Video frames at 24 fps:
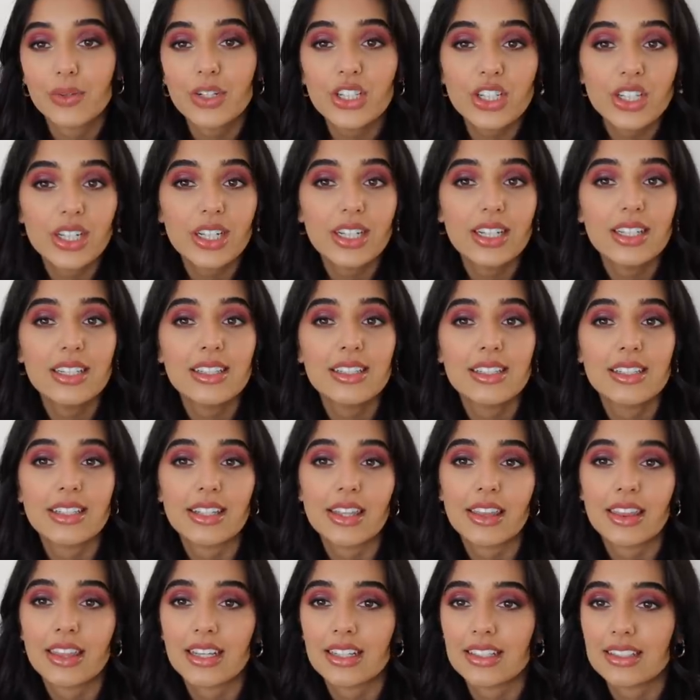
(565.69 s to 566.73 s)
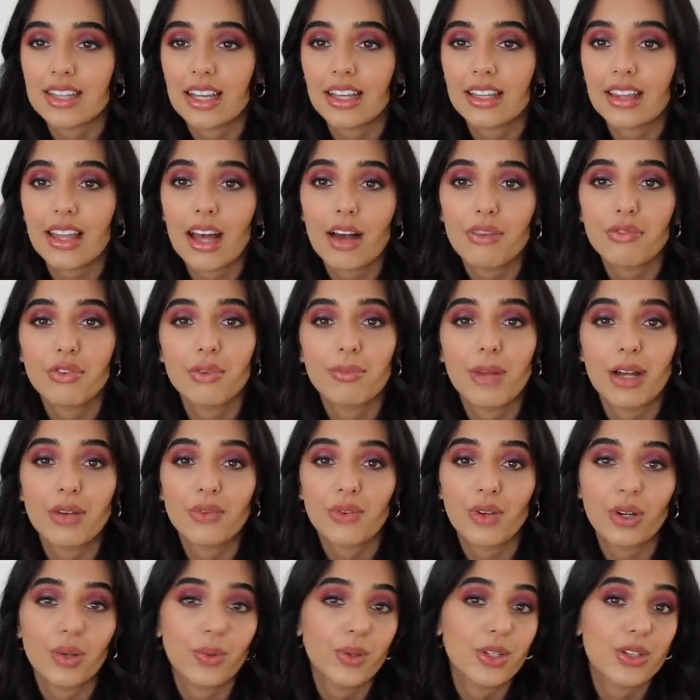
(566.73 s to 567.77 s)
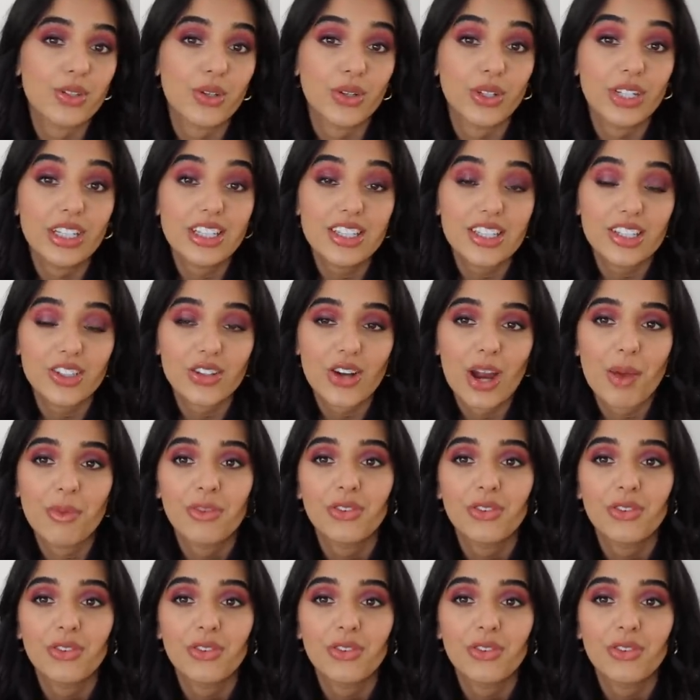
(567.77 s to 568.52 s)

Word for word: wish lists and things like that for my followers on Instagram.